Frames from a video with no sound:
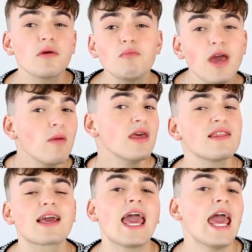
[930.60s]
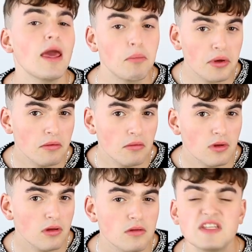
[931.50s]
Or maybe the cape.
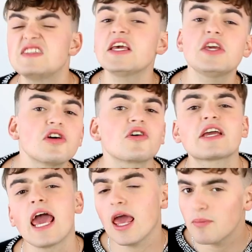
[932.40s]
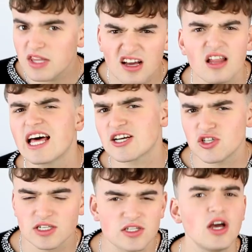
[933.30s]
The singular cape in the
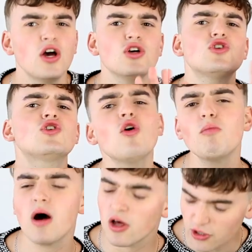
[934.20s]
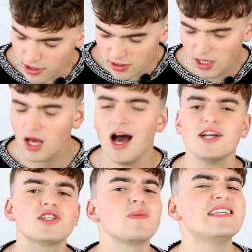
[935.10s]
collection is so modern,
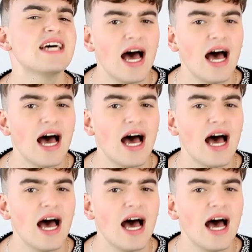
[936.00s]
I just might